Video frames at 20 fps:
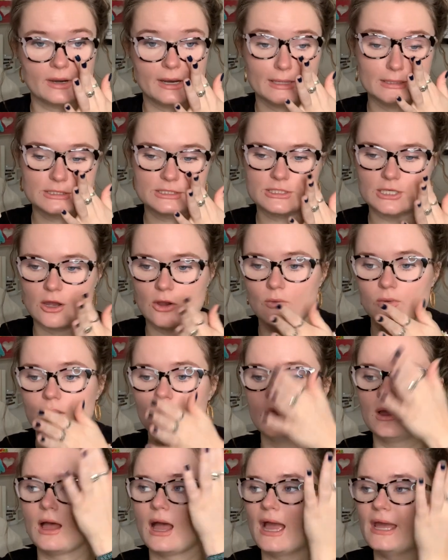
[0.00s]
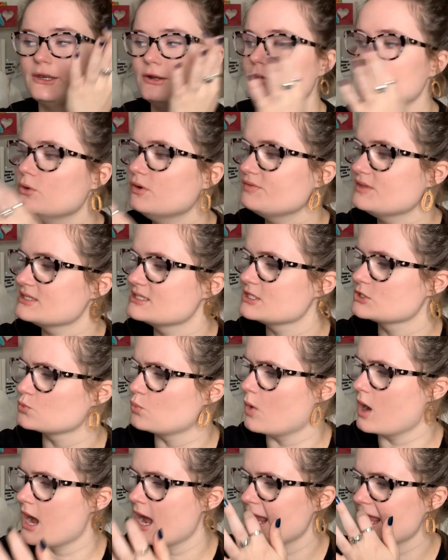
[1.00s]
And so I don't know if this is
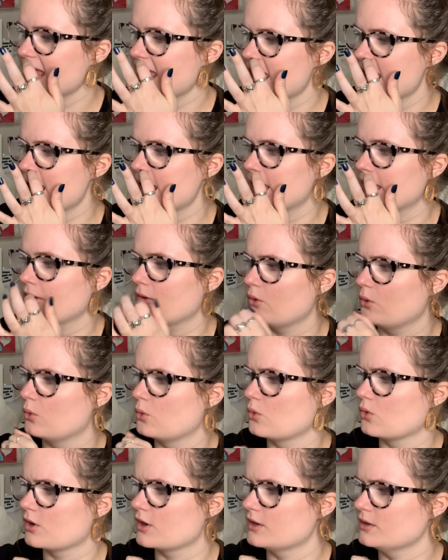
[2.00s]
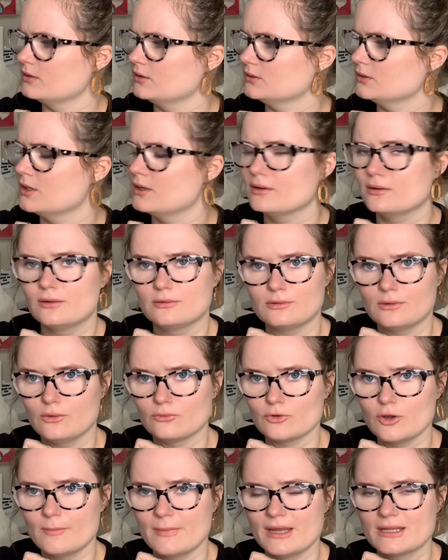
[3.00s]
Y A or adult
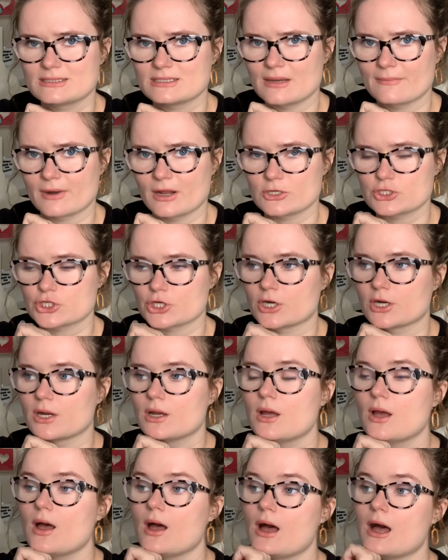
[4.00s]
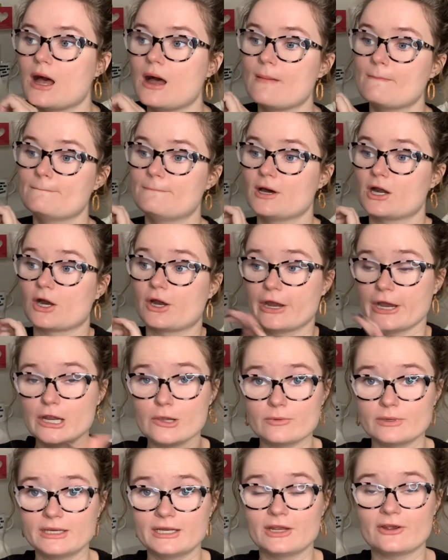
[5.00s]
romance, I'm not sure. Um, but our
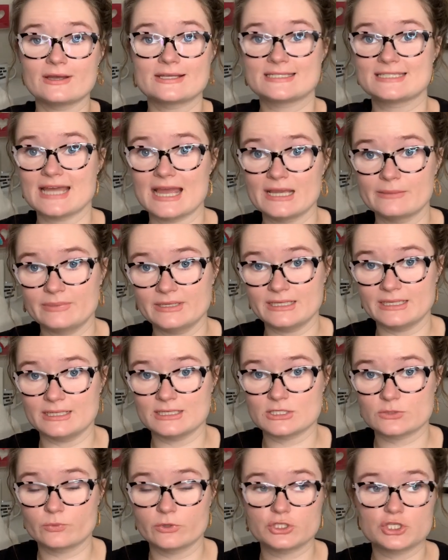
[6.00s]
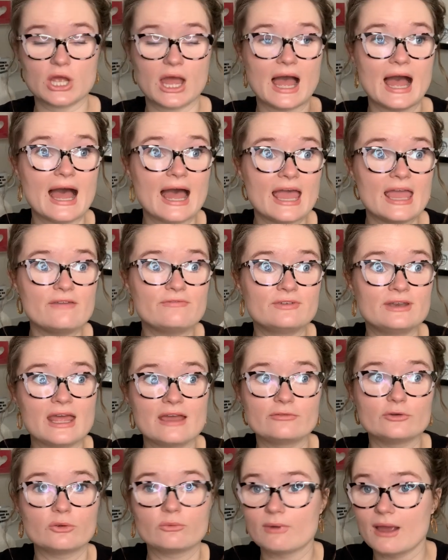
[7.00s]
heroine in here has diabetes, which I've
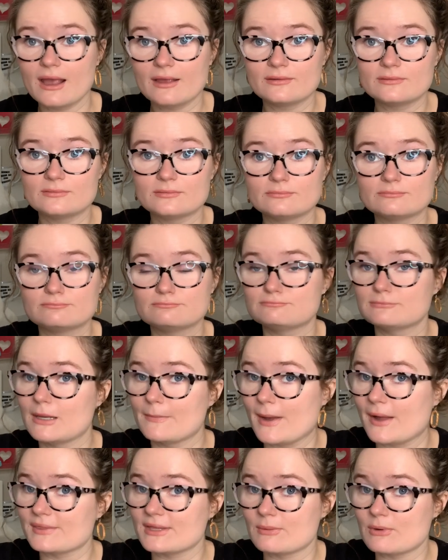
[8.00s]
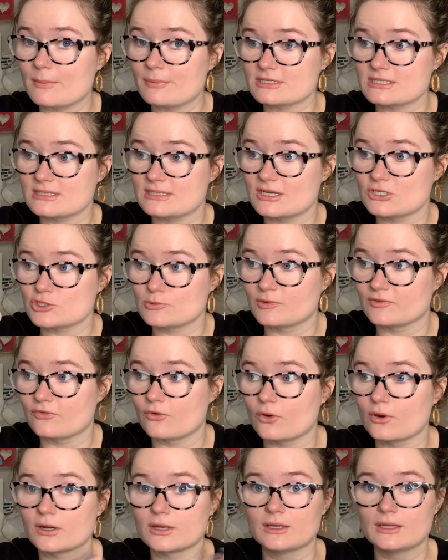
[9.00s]
never read about that representation
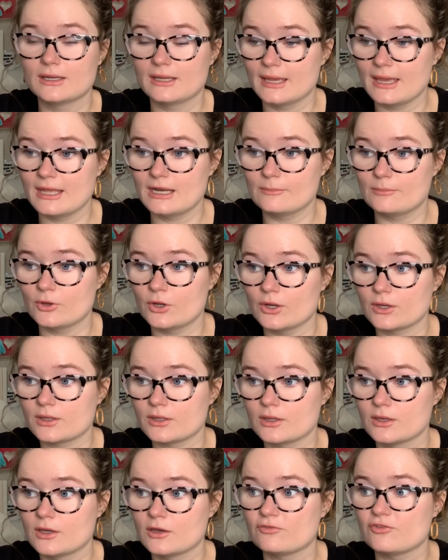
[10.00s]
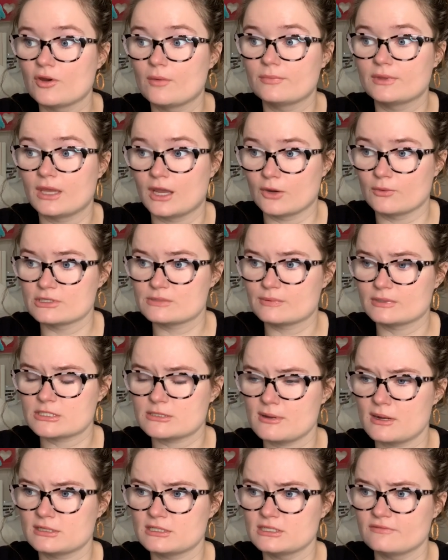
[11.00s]
before in a book from the heroine's
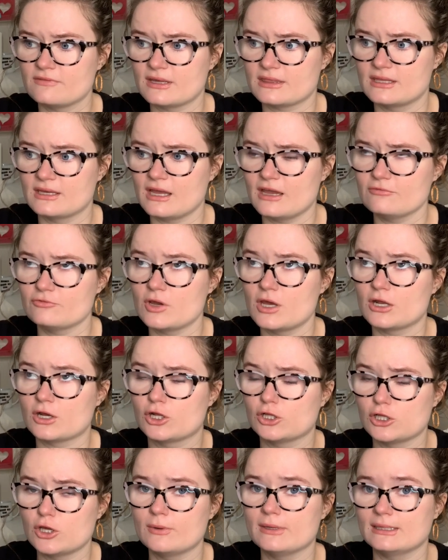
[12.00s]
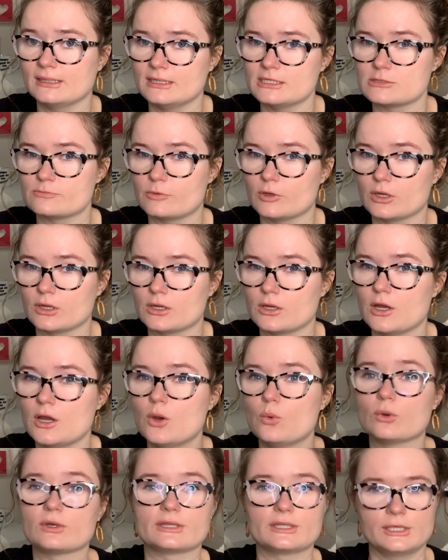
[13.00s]
perspective. I think I've read a Chloe Lee's book
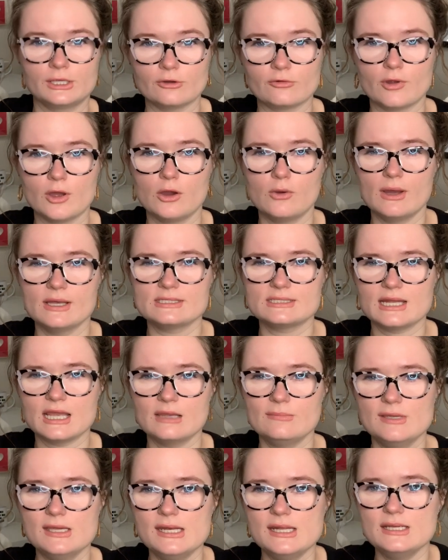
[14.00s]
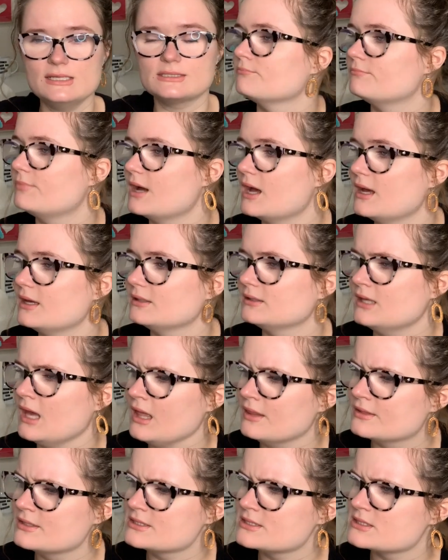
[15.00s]
where the hero has diabetes. But
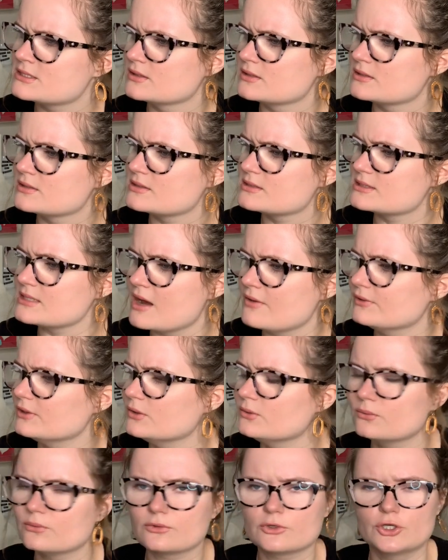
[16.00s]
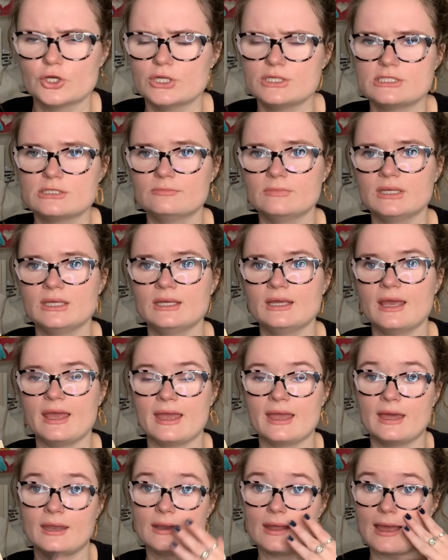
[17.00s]
yeah, this sounded good to me
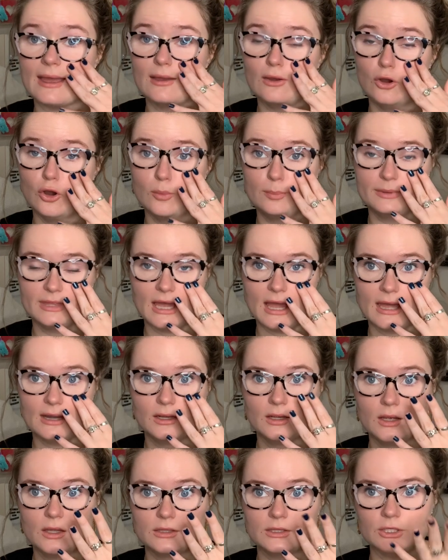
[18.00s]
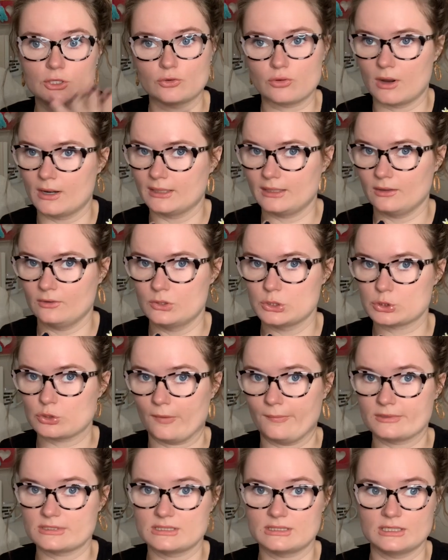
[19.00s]
and I hope that the chronic illness
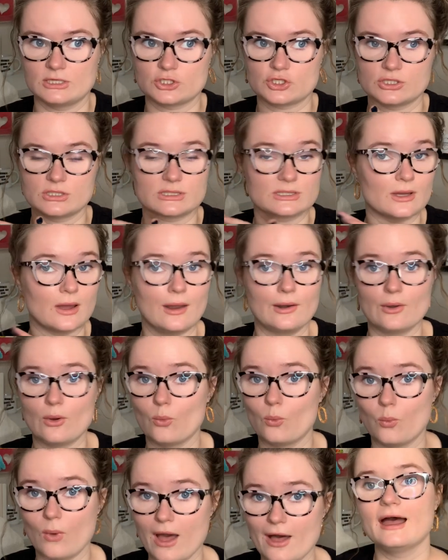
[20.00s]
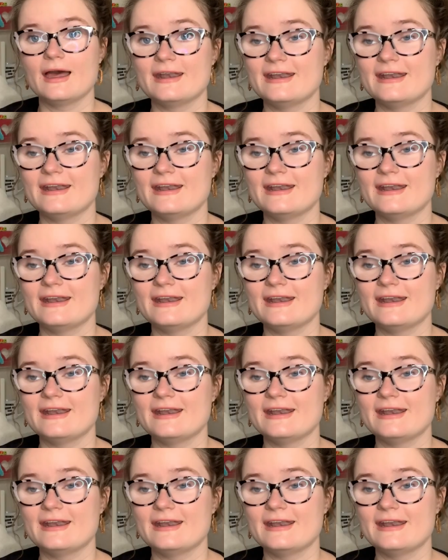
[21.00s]
representation is done well.